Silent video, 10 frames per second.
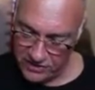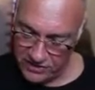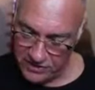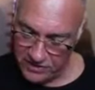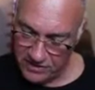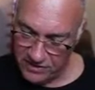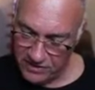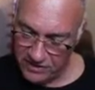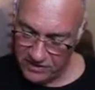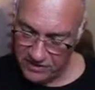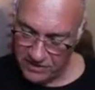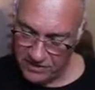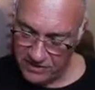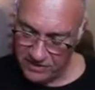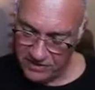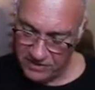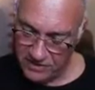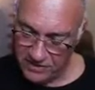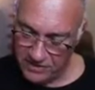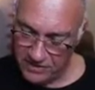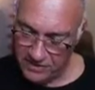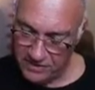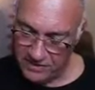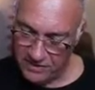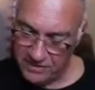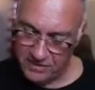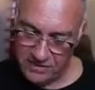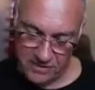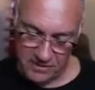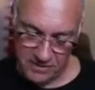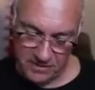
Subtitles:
[no speech]